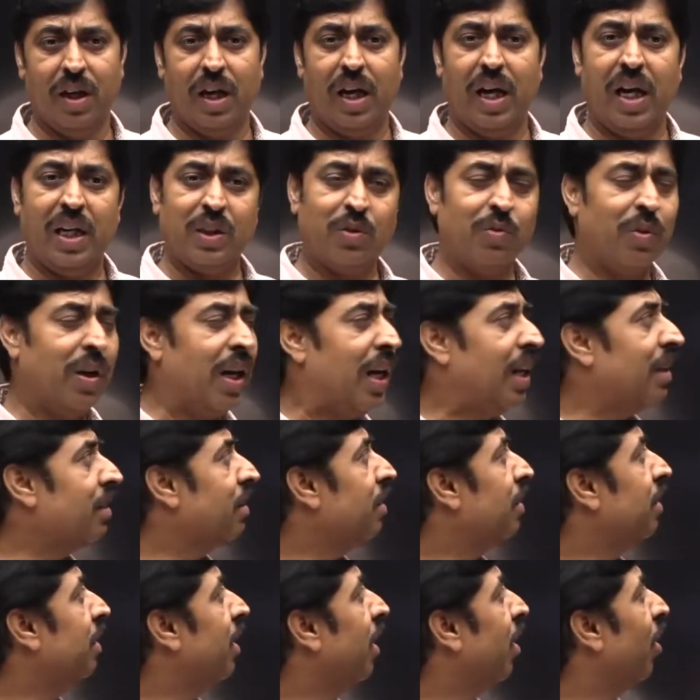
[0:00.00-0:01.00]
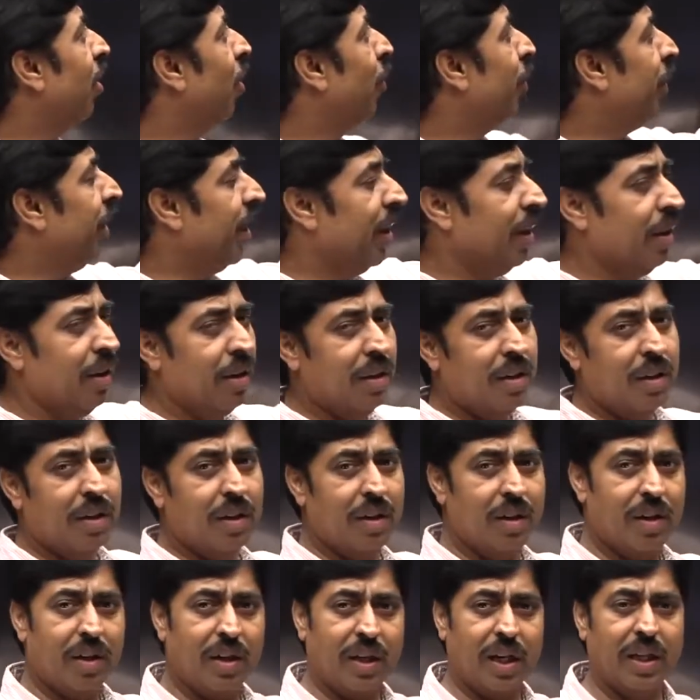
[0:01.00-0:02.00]
as well as there will be a
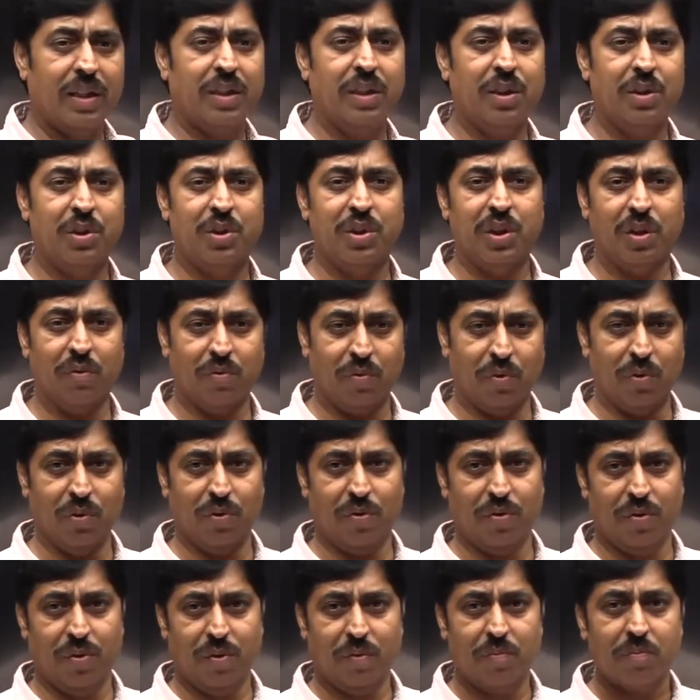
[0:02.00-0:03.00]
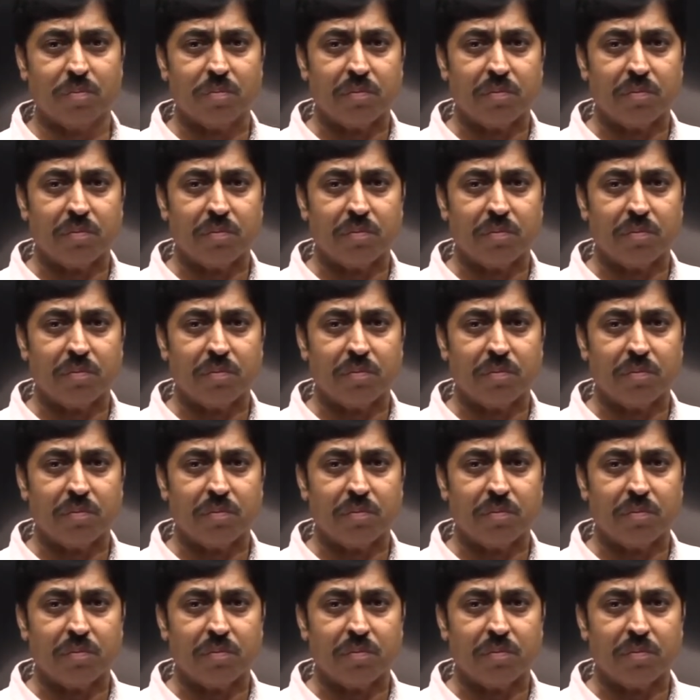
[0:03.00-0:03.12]
tangential force